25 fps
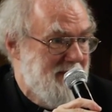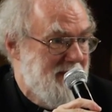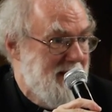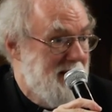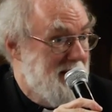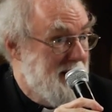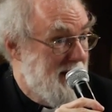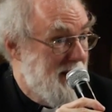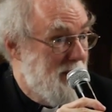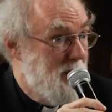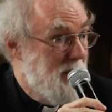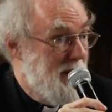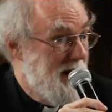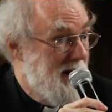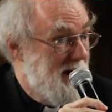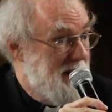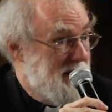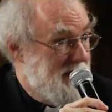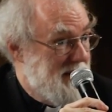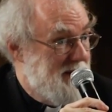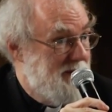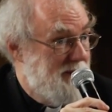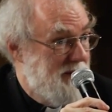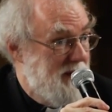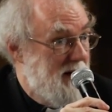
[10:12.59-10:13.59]
And again, we
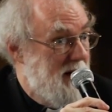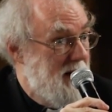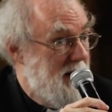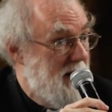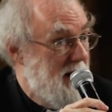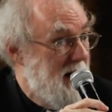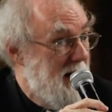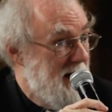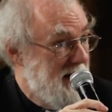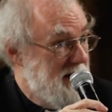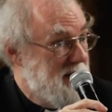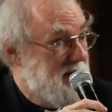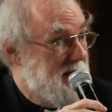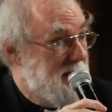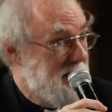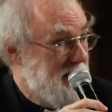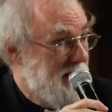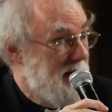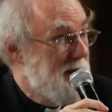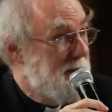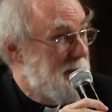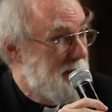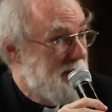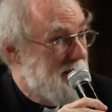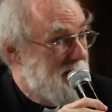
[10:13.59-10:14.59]
ask for our eyes to be
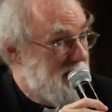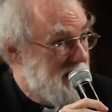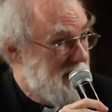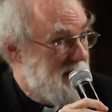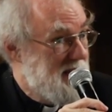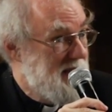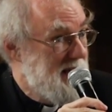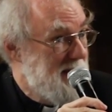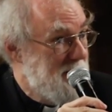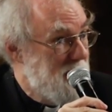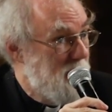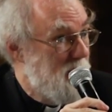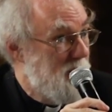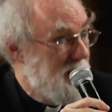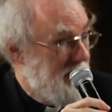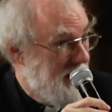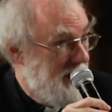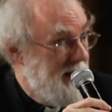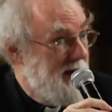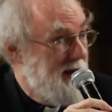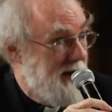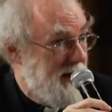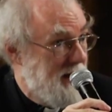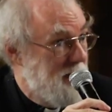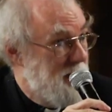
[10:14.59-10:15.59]
open to see more
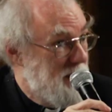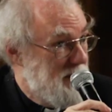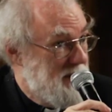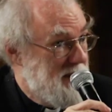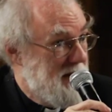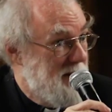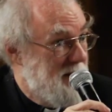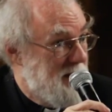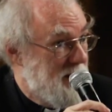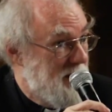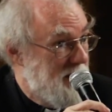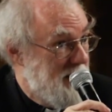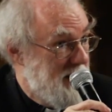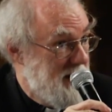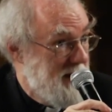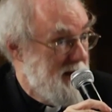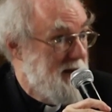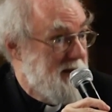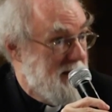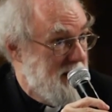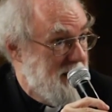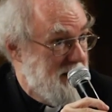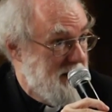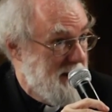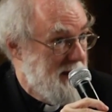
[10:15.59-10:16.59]
clearly what's going on
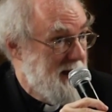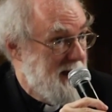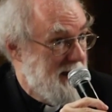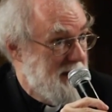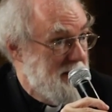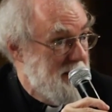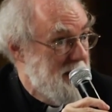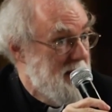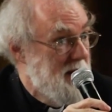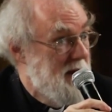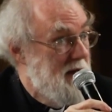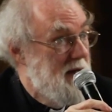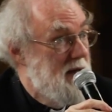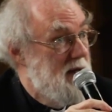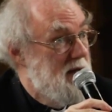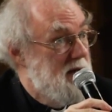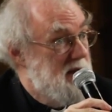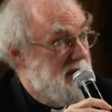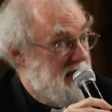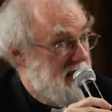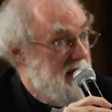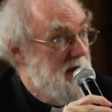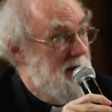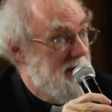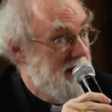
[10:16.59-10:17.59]
here and now,
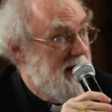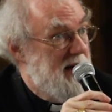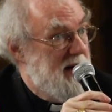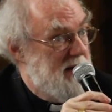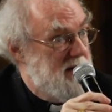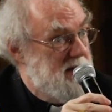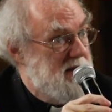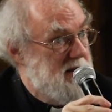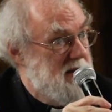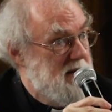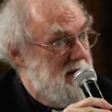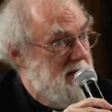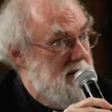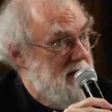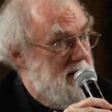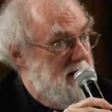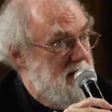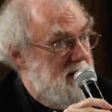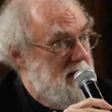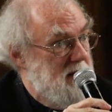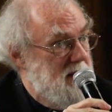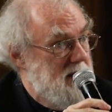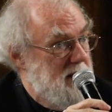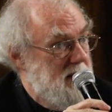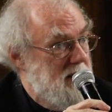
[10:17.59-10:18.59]
so that
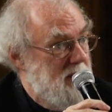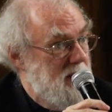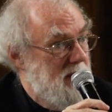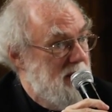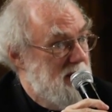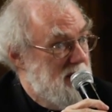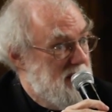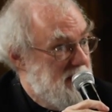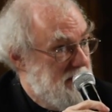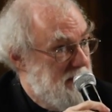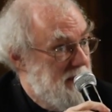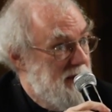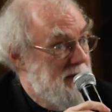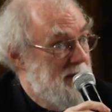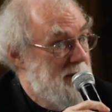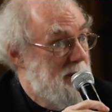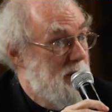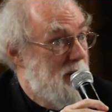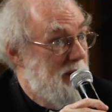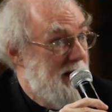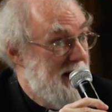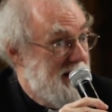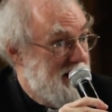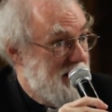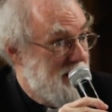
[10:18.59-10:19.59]
we respond
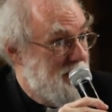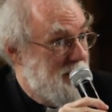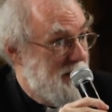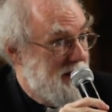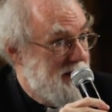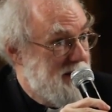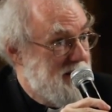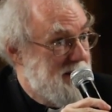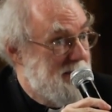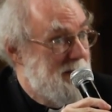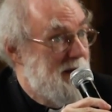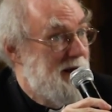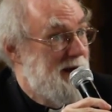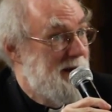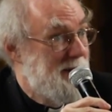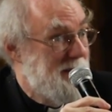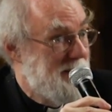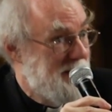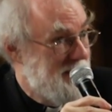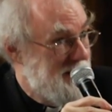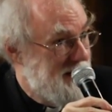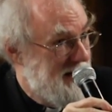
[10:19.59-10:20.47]
more adequately tomorrow and the